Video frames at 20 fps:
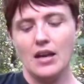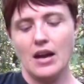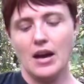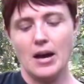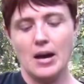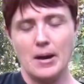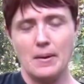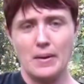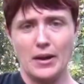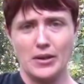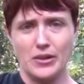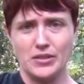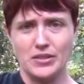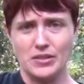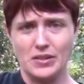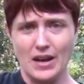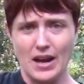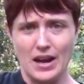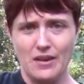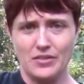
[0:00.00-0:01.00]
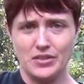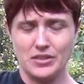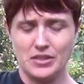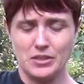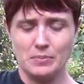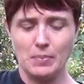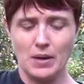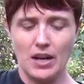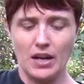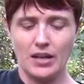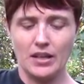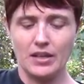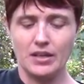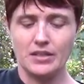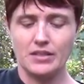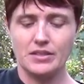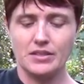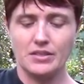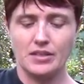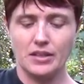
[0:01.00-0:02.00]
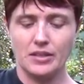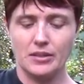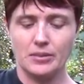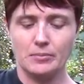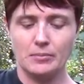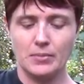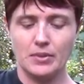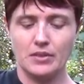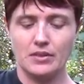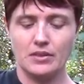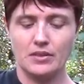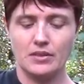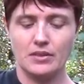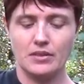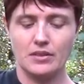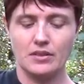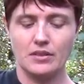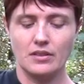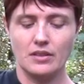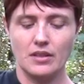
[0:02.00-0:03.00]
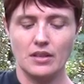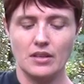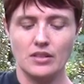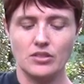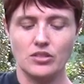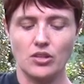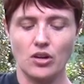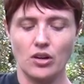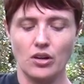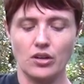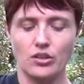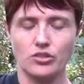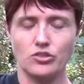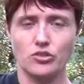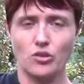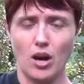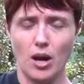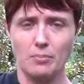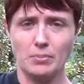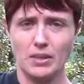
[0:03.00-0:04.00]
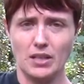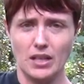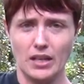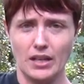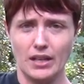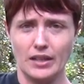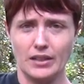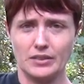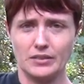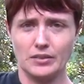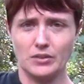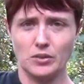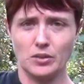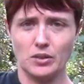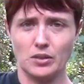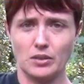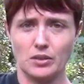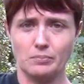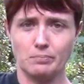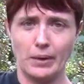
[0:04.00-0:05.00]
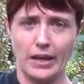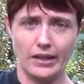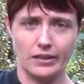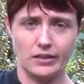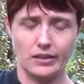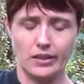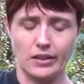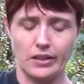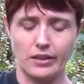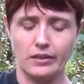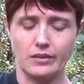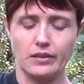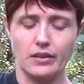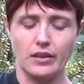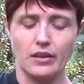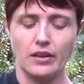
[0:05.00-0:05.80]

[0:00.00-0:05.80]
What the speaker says: I also have in this pocket some tarred drop line or bank line.